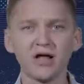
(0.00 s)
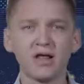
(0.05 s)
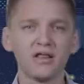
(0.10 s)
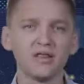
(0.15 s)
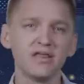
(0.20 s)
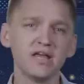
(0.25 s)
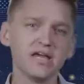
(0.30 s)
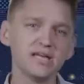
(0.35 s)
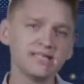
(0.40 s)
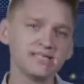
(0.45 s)

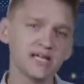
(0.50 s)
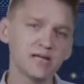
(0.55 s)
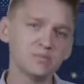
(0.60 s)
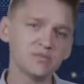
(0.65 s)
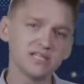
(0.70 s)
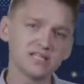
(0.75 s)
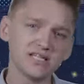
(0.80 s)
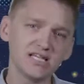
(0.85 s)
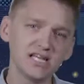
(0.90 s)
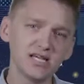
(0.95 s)
They attempt
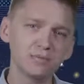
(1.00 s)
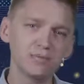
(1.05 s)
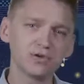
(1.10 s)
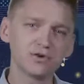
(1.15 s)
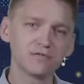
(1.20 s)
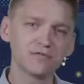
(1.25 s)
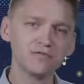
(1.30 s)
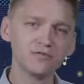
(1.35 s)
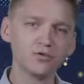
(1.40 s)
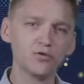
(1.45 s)
to keep your
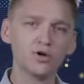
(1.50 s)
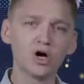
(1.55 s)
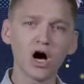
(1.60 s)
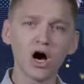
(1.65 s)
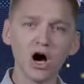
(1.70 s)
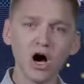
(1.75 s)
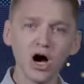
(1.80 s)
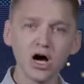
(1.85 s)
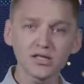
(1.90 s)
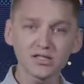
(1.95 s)
food
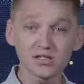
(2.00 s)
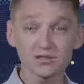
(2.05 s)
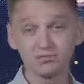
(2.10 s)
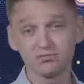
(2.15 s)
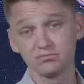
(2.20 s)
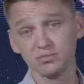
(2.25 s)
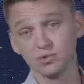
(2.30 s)
hot